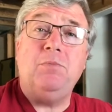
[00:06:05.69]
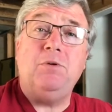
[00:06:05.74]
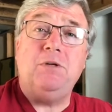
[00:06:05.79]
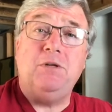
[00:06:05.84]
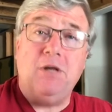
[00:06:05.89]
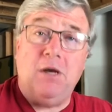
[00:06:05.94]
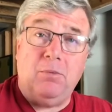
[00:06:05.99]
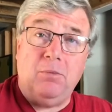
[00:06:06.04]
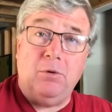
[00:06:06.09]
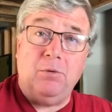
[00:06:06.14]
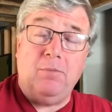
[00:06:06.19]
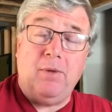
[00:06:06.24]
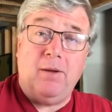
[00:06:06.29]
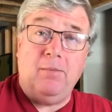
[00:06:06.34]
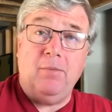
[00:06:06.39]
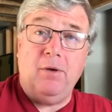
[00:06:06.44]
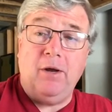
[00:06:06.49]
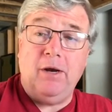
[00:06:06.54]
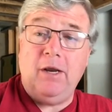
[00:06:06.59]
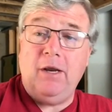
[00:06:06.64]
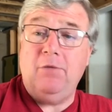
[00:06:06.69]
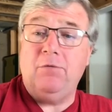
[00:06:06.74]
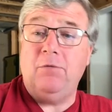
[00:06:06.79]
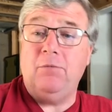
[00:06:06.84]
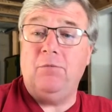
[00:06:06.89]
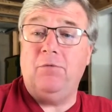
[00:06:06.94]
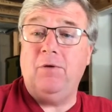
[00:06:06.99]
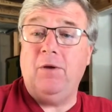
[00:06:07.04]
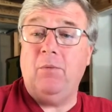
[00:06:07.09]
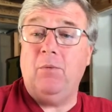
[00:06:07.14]
doubled my money
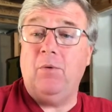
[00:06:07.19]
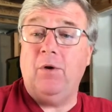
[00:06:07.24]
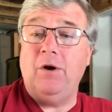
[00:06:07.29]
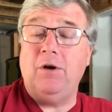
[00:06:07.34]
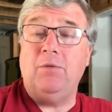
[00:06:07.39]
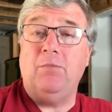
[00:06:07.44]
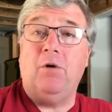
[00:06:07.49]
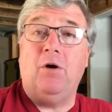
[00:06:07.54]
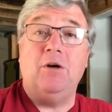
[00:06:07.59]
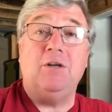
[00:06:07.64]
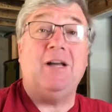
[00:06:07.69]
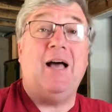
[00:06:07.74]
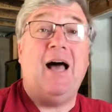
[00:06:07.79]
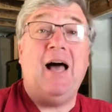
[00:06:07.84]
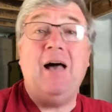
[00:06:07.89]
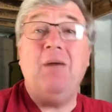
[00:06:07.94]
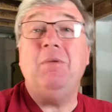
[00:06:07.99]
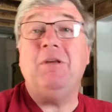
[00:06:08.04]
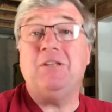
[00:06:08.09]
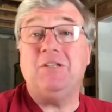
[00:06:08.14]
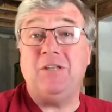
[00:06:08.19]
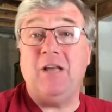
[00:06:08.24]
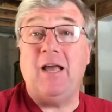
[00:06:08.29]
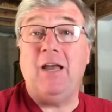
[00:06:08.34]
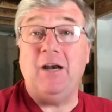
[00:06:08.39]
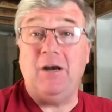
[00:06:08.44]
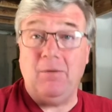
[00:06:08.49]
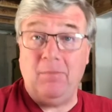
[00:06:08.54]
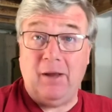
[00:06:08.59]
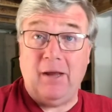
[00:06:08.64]
from February to March. I'm
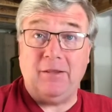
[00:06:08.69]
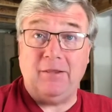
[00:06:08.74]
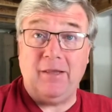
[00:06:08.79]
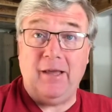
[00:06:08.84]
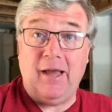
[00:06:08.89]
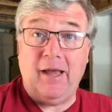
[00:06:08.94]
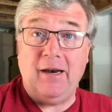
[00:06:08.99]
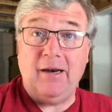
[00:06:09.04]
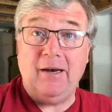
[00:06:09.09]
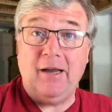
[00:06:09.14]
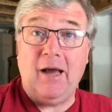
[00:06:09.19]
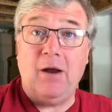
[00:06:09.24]
excited about that.